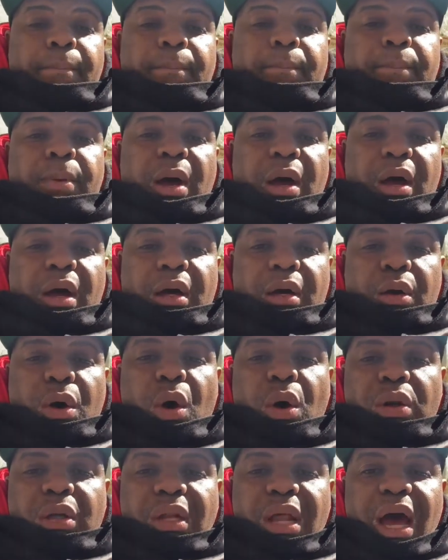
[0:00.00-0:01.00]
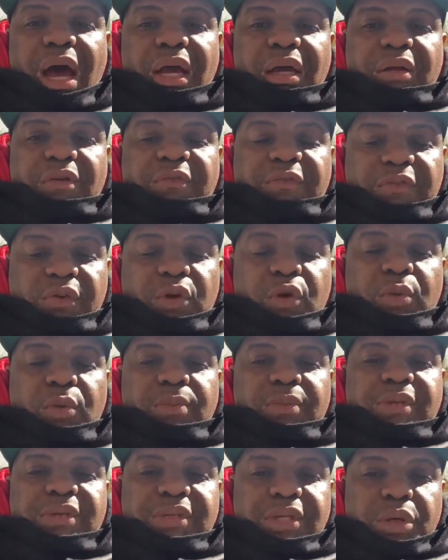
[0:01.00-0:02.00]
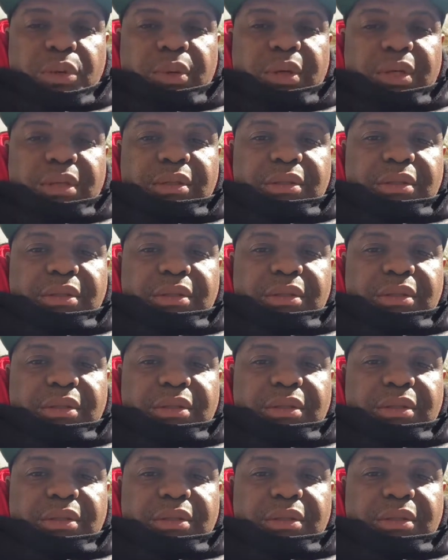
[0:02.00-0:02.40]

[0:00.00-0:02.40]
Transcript: uh, online film series.